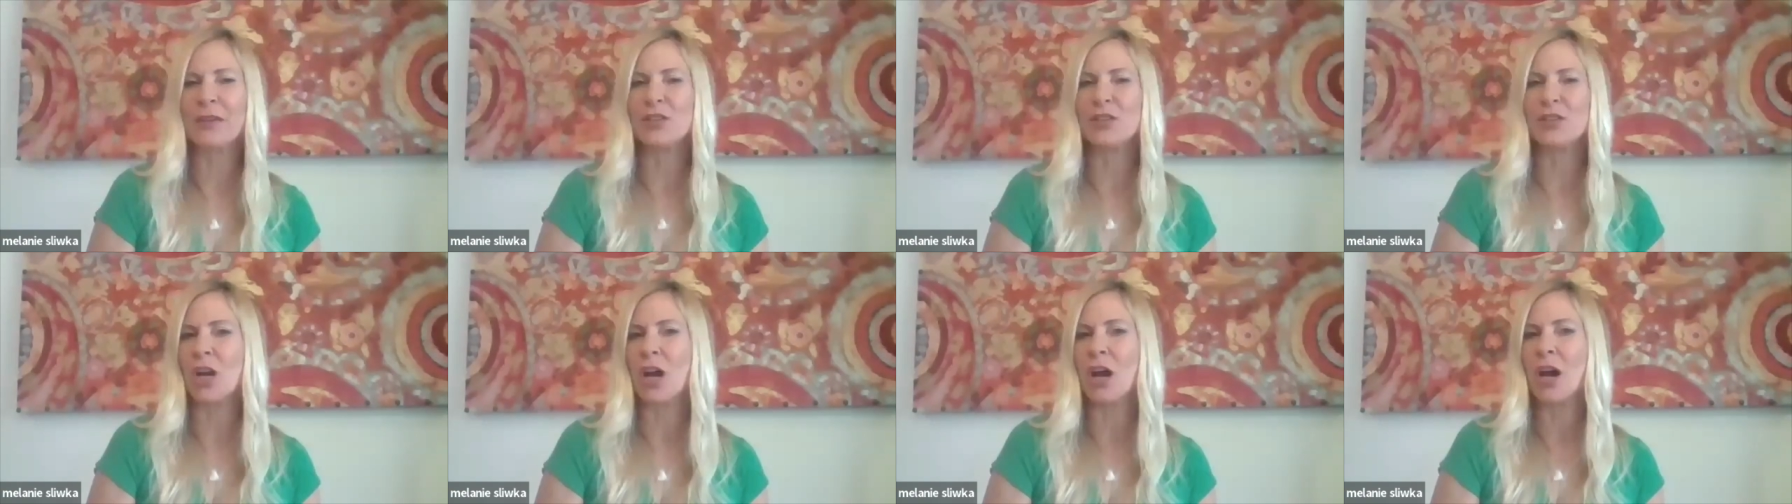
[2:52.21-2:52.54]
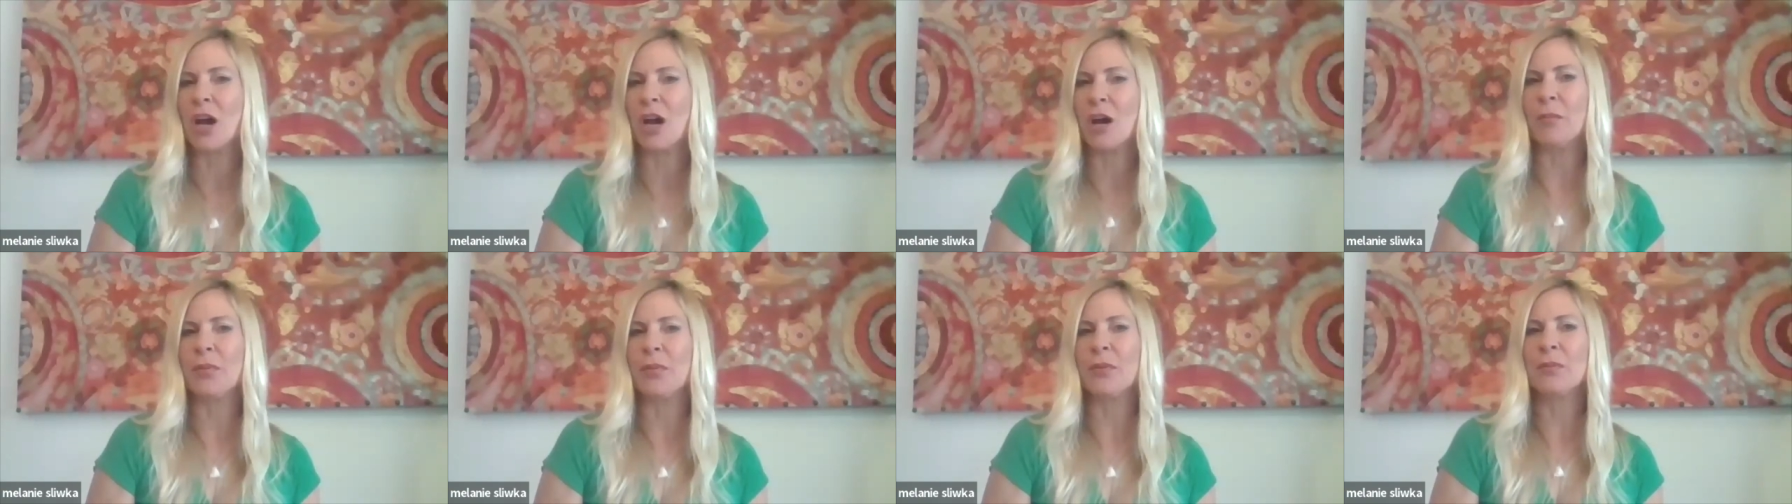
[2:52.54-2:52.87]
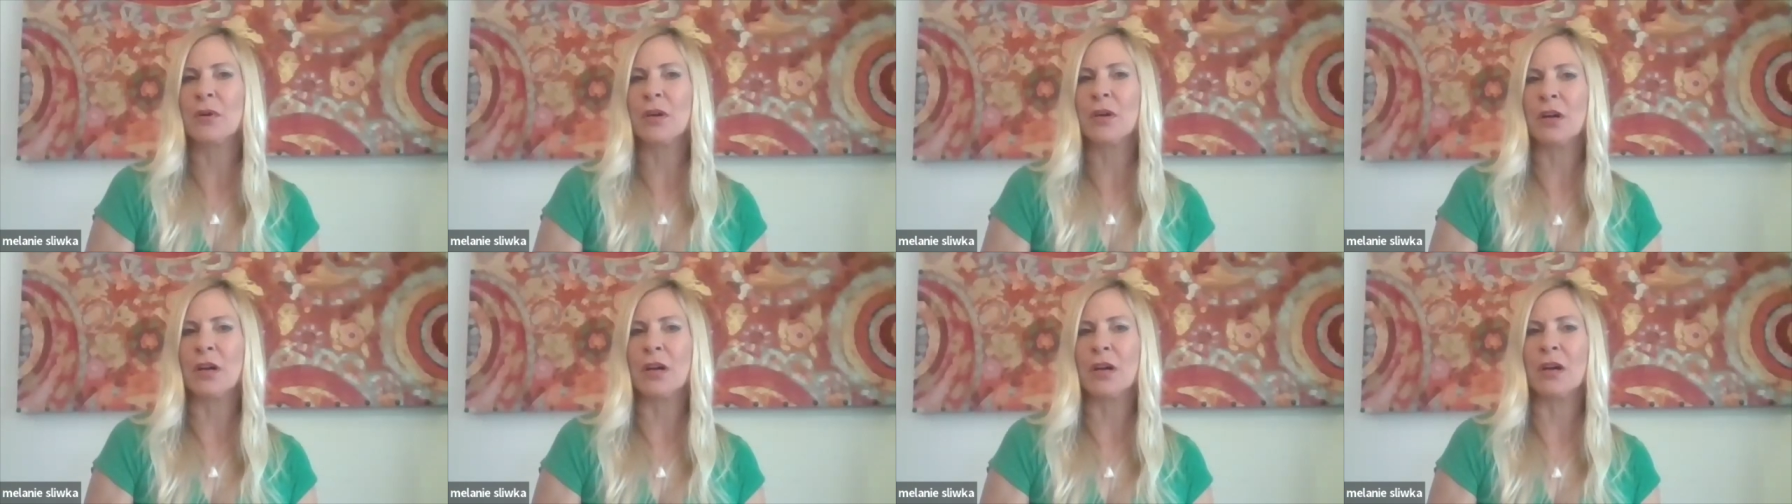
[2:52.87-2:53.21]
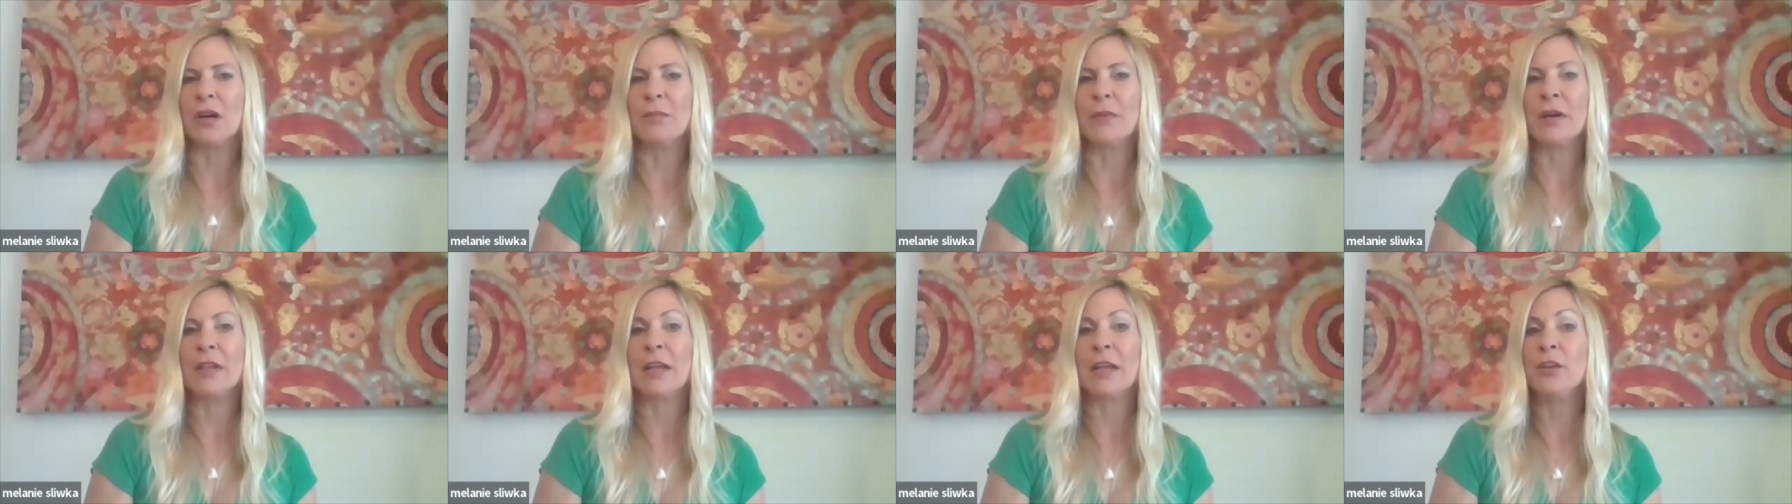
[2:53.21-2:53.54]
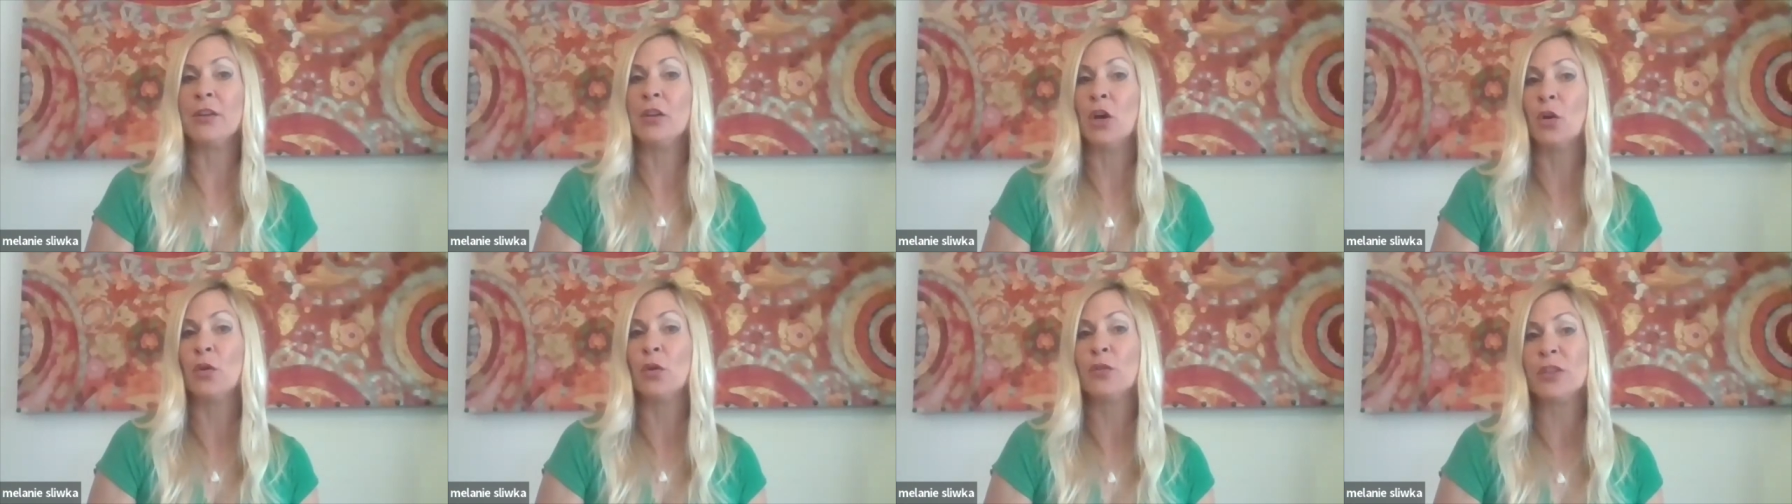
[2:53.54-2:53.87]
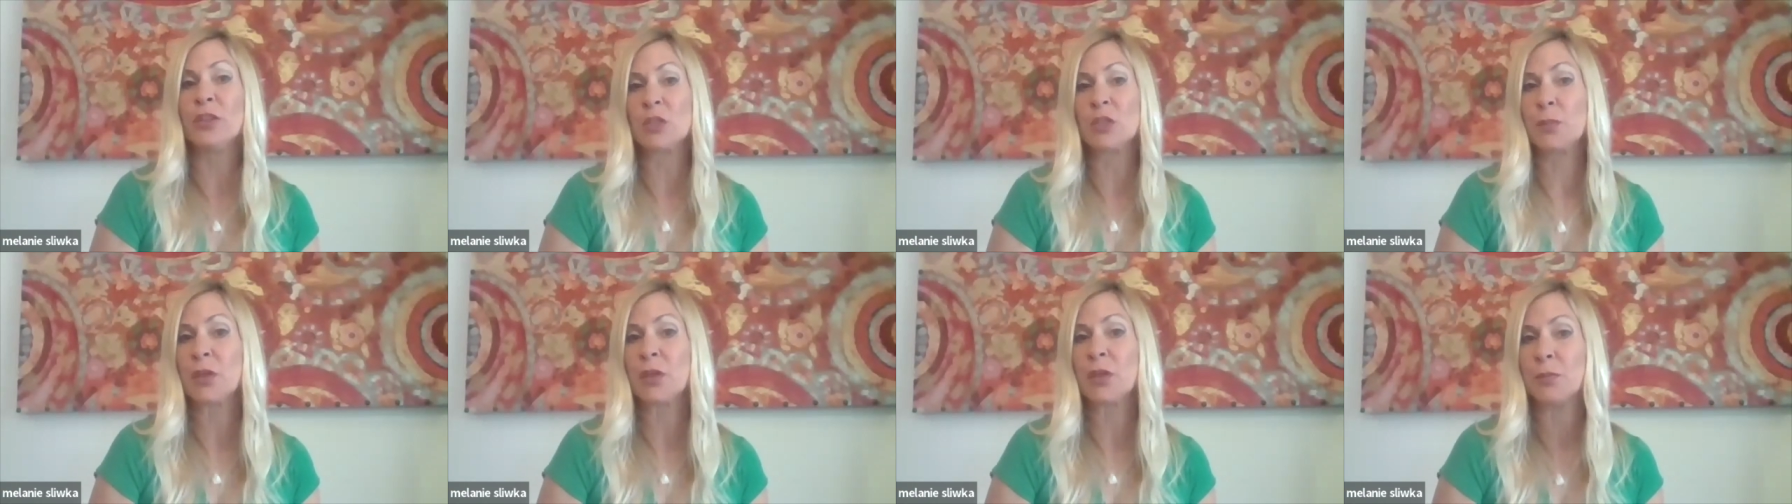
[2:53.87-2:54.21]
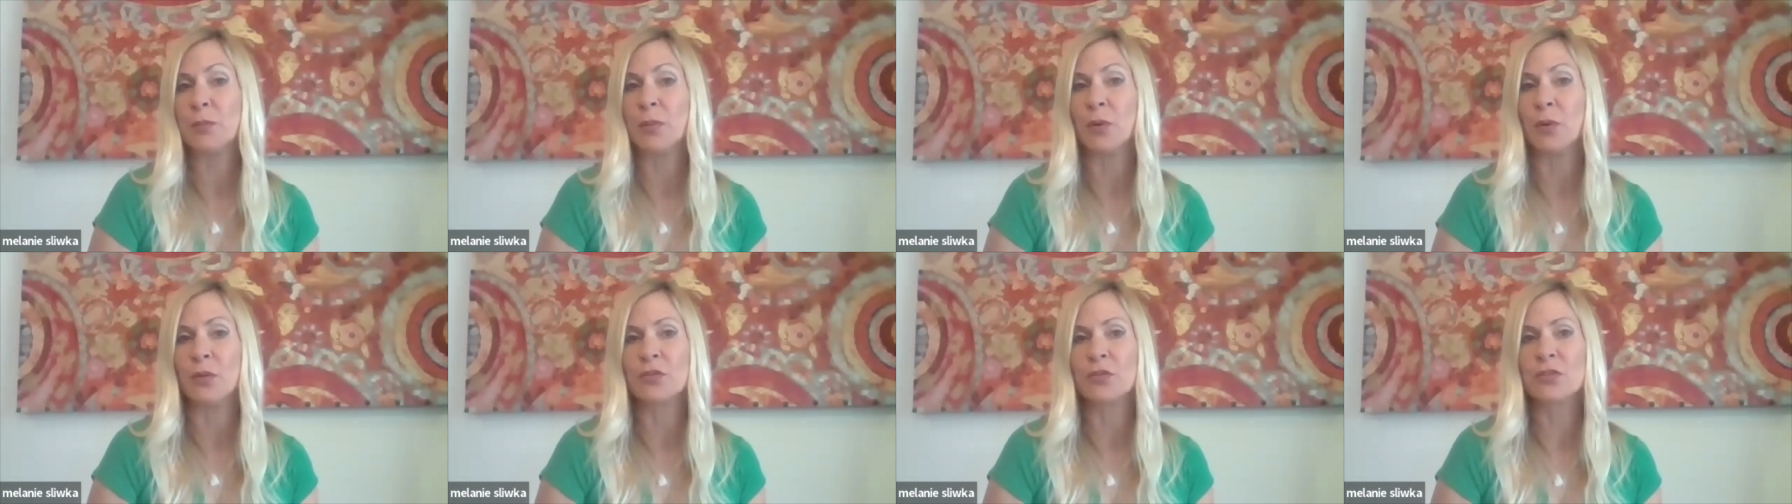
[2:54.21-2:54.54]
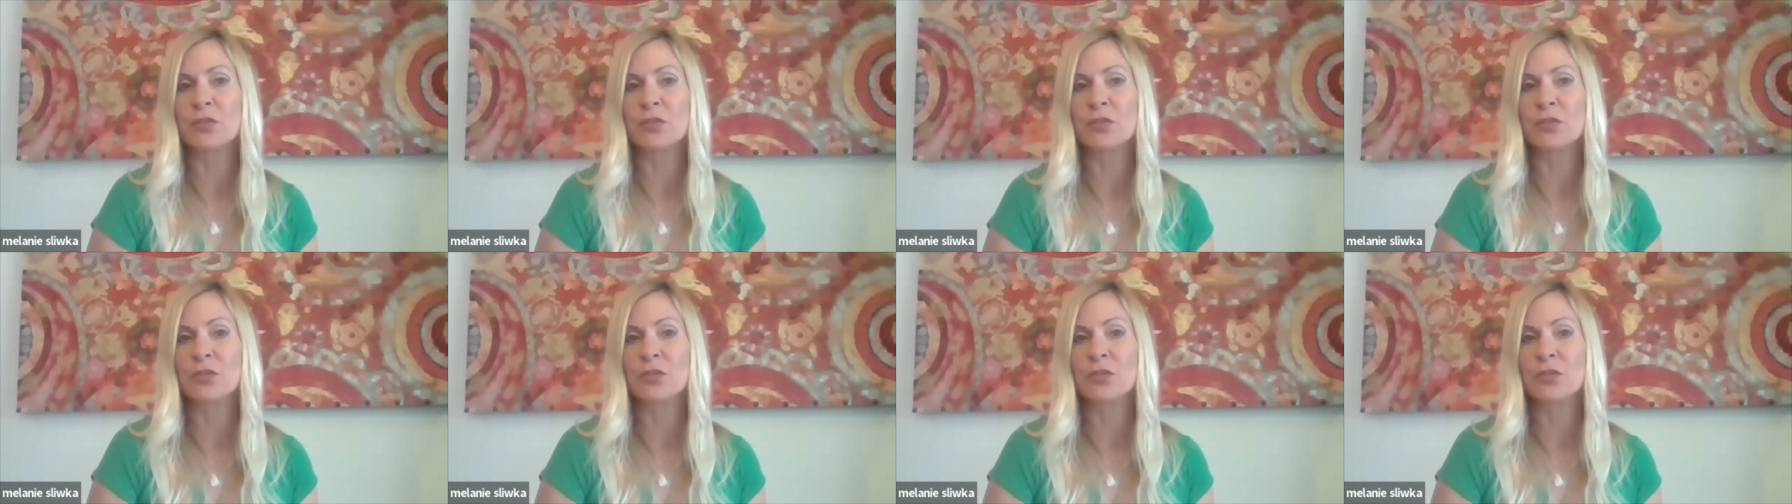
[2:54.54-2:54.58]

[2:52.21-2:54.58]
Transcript: job. And I know these people.